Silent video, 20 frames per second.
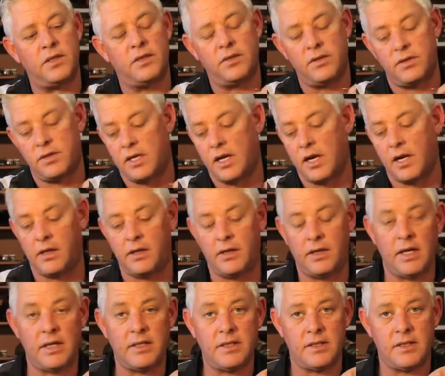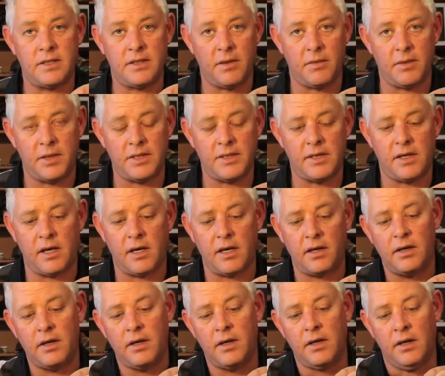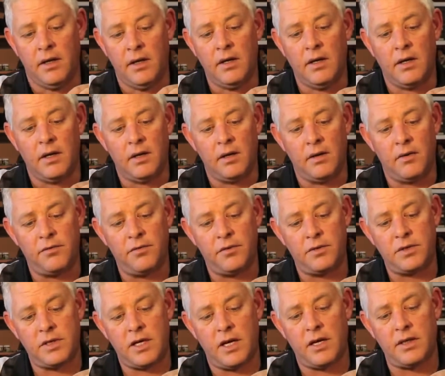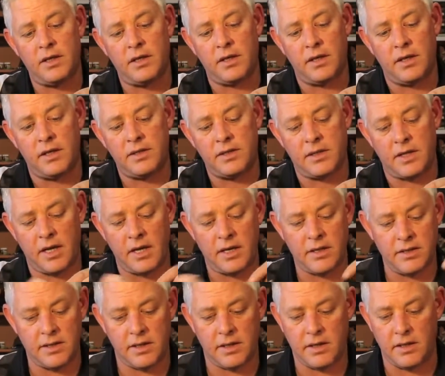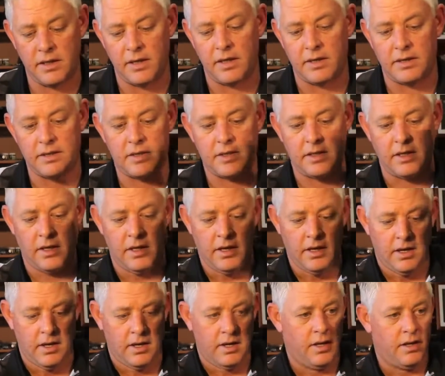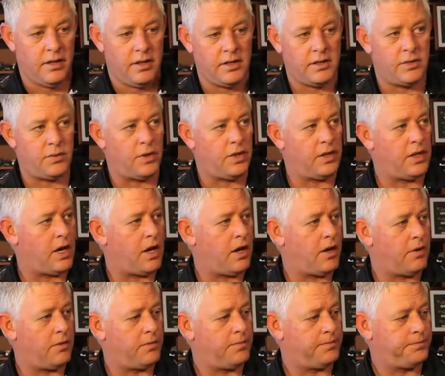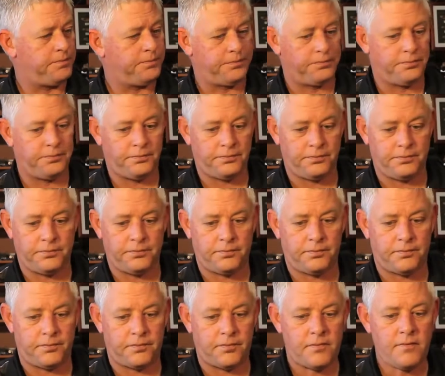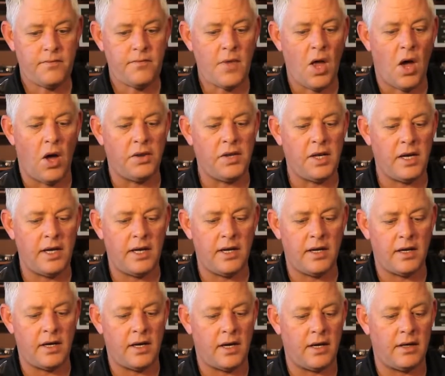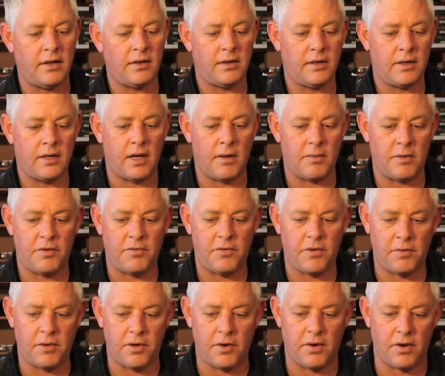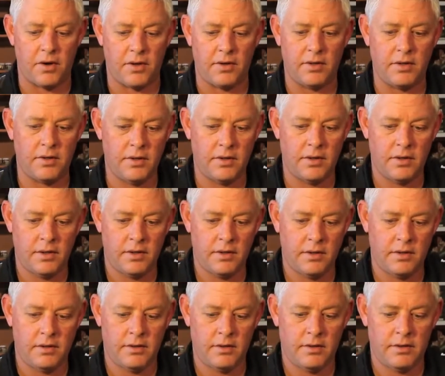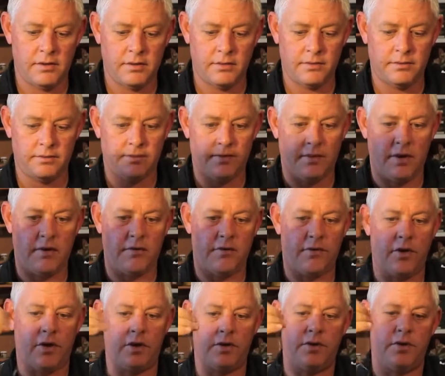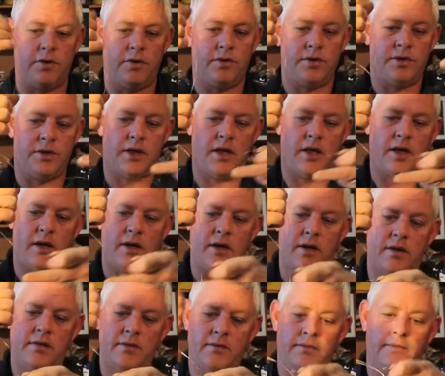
it to slide. That's a semi-slide. The full slide in this case, this will now, on the leader line, coming from your rod, you've got your sinker,